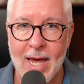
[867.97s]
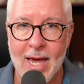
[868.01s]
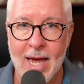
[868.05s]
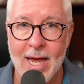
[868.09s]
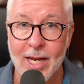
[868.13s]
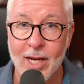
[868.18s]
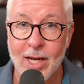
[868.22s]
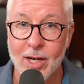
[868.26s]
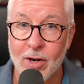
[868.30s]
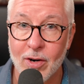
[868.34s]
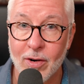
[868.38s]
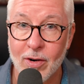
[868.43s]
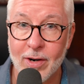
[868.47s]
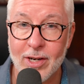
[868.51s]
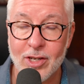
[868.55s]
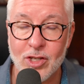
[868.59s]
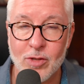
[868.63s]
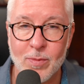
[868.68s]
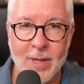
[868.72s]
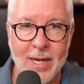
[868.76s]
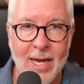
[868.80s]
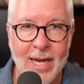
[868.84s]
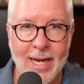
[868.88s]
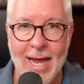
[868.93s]

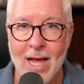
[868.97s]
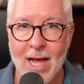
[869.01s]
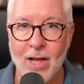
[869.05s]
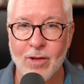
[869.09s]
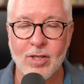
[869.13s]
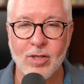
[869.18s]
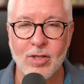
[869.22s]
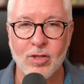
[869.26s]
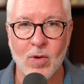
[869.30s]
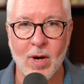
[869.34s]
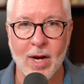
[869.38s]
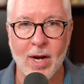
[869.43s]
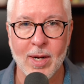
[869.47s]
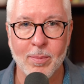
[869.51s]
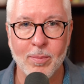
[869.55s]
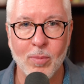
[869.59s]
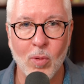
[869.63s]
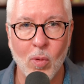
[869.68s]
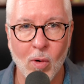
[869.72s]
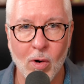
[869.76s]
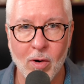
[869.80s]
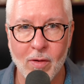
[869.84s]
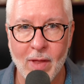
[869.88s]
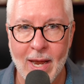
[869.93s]
encouragement, and now she's trying to
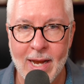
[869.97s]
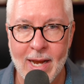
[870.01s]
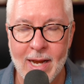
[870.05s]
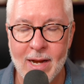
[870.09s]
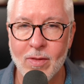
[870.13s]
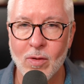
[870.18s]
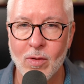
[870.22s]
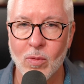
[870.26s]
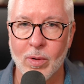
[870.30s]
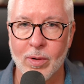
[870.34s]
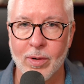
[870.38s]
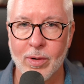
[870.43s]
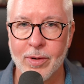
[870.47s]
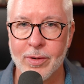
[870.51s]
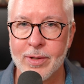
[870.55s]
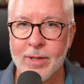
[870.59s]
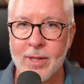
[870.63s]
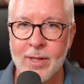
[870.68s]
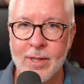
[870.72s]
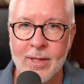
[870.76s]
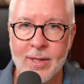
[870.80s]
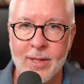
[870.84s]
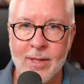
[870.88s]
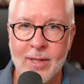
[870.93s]
pour that into the world.
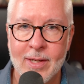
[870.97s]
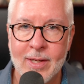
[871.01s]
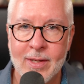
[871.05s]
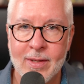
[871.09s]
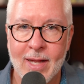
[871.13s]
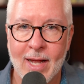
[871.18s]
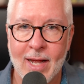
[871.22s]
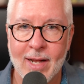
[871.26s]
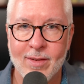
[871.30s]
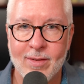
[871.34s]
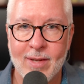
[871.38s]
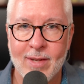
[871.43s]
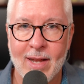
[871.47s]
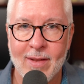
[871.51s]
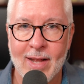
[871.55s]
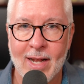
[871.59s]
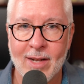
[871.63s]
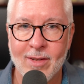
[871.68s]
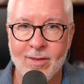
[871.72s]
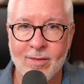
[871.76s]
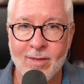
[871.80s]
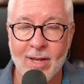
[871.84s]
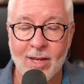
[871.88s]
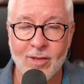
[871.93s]

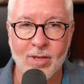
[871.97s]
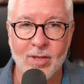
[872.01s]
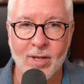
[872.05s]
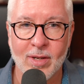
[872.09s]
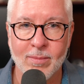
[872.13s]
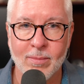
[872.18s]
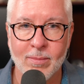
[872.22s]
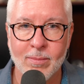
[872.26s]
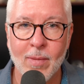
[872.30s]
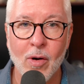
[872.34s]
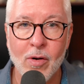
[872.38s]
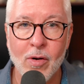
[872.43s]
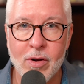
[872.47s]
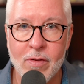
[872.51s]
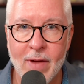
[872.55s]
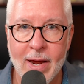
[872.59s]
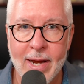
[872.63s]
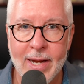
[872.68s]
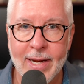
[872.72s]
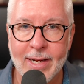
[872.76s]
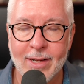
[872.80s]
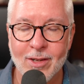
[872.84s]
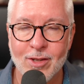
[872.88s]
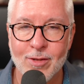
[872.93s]
That's such a
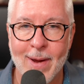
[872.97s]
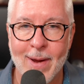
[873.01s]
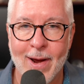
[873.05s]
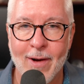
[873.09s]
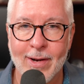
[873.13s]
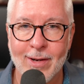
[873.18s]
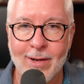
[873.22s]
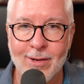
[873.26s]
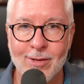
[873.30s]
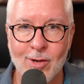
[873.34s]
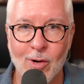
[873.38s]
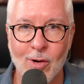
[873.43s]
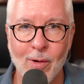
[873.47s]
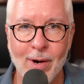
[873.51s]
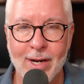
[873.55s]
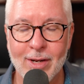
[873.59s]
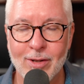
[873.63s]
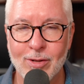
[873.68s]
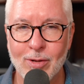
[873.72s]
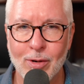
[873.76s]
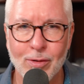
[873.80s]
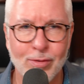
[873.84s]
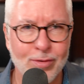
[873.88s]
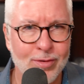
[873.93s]
motivating, inspiring
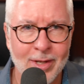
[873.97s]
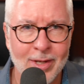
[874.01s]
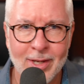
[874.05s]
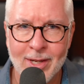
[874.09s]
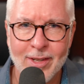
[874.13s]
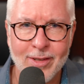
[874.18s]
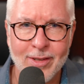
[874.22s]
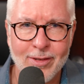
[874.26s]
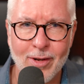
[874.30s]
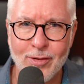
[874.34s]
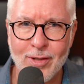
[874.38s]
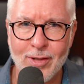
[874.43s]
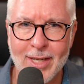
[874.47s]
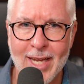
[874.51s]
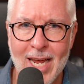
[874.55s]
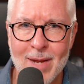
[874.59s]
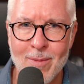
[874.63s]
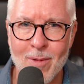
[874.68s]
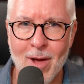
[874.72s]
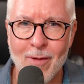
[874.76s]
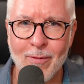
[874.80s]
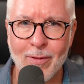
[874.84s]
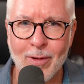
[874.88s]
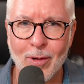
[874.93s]
story. So if she
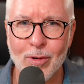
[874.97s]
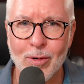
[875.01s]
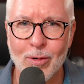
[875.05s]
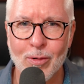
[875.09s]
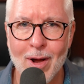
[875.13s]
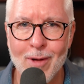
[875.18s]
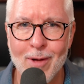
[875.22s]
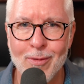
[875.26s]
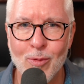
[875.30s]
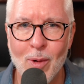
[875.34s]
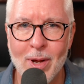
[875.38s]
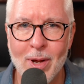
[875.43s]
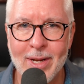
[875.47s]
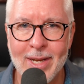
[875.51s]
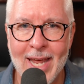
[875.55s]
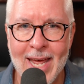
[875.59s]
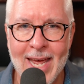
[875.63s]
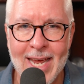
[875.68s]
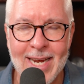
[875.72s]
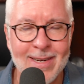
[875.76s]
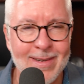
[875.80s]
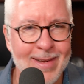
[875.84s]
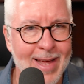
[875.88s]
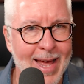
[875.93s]
came off a little gruff one
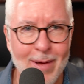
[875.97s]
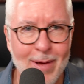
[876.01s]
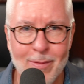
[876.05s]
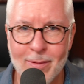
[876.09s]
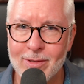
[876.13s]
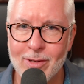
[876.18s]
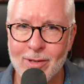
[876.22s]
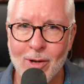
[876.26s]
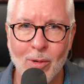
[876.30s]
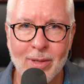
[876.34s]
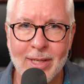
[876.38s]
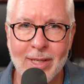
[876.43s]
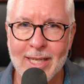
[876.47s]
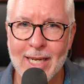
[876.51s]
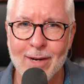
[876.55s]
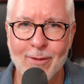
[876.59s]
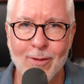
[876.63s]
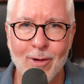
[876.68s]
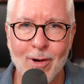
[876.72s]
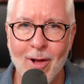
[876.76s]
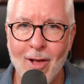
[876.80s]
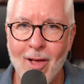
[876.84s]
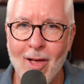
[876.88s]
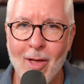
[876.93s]
day, I would totally give
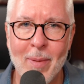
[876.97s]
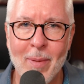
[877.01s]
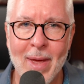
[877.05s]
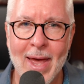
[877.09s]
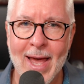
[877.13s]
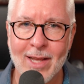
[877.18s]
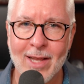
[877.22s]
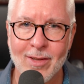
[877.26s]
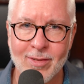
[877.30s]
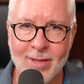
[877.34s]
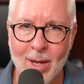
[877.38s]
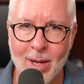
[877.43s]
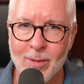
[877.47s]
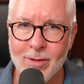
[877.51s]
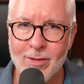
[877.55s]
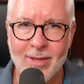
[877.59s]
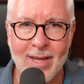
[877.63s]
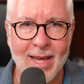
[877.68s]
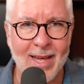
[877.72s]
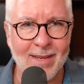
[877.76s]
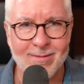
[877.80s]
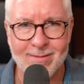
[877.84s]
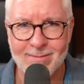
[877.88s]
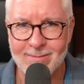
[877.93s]
her a hall pass. I would
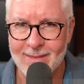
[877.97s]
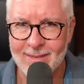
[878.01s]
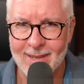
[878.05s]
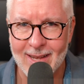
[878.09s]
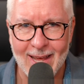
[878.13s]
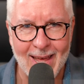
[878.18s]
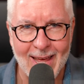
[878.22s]
say,